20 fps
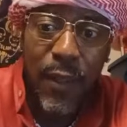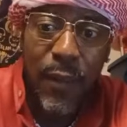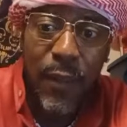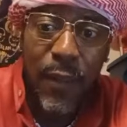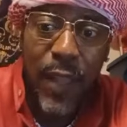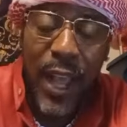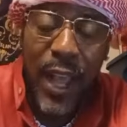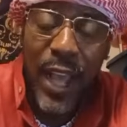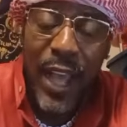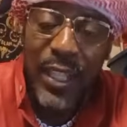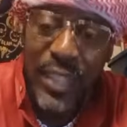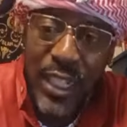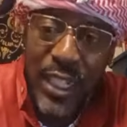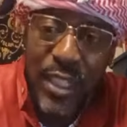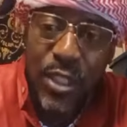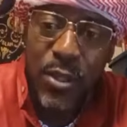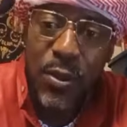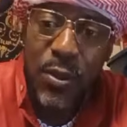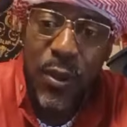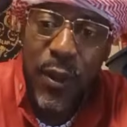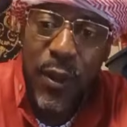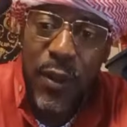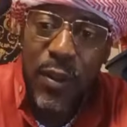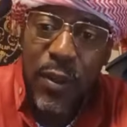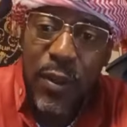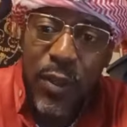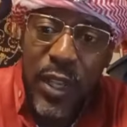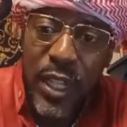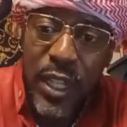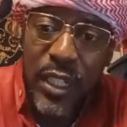I teach you the
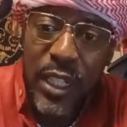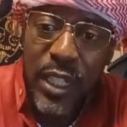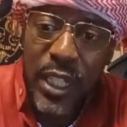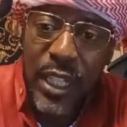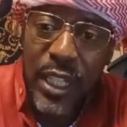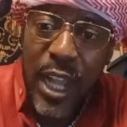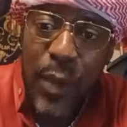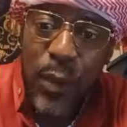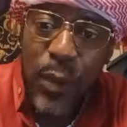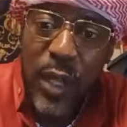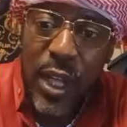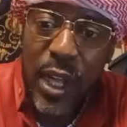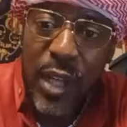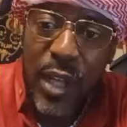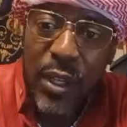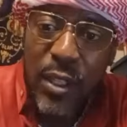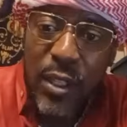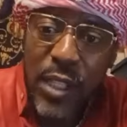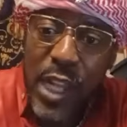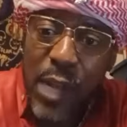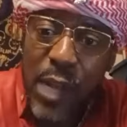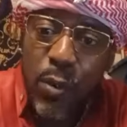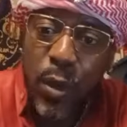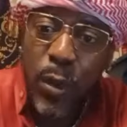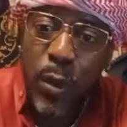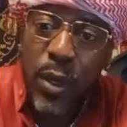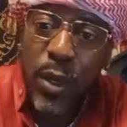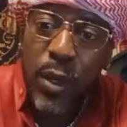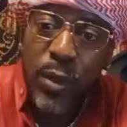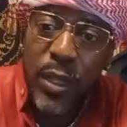things that we can understand where
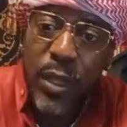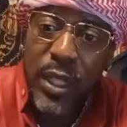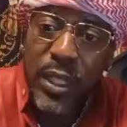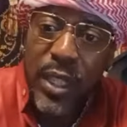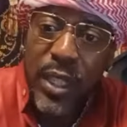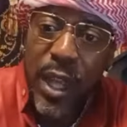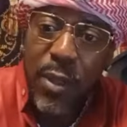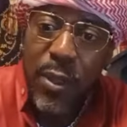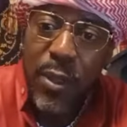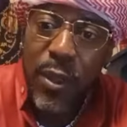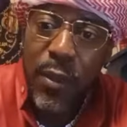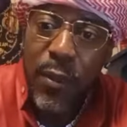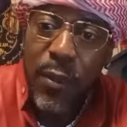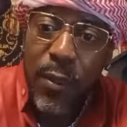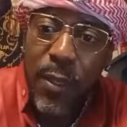we don't diss nothing.